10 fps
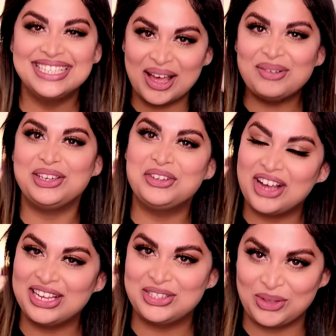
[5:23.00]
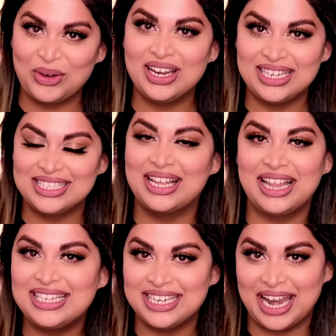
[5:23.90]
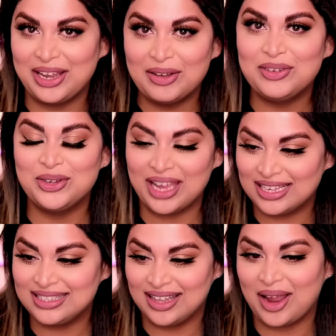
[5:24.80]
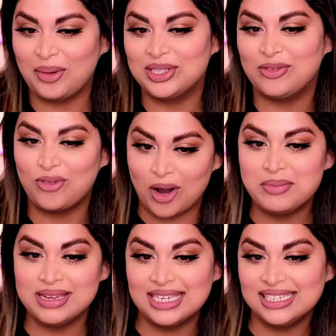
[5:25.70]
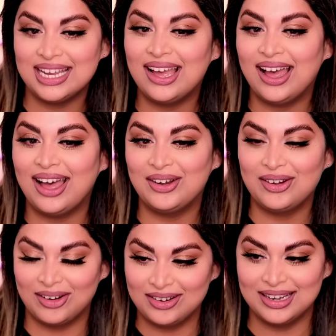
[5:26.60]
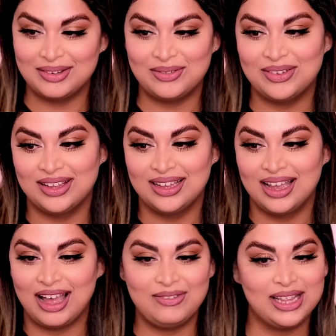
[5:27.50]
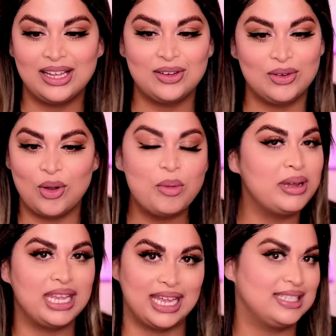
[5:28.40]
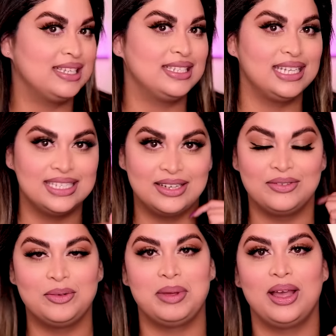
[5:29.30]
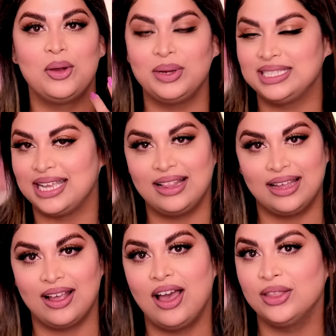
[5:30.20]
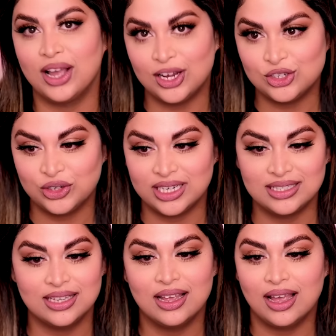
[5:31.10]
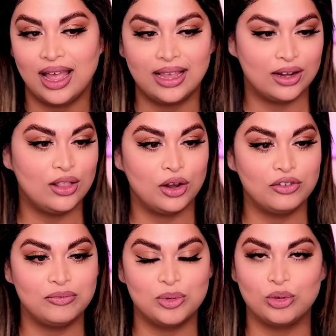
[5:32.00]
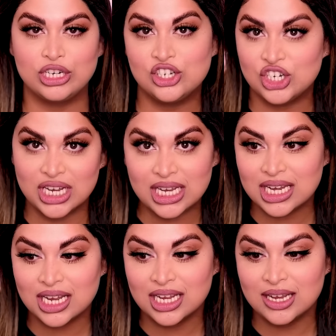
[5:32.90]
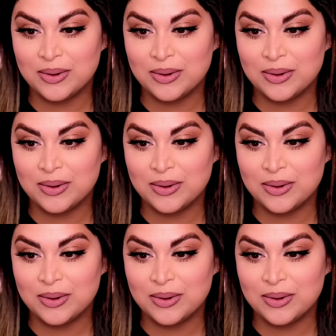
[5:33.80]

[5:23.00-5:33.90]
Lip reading: what you guys thought? Is, like, did any of you guess that I was from India? I don't know if... I feel like nobody guesses India for me. I always get like other countries. I get a lot of Mauritian,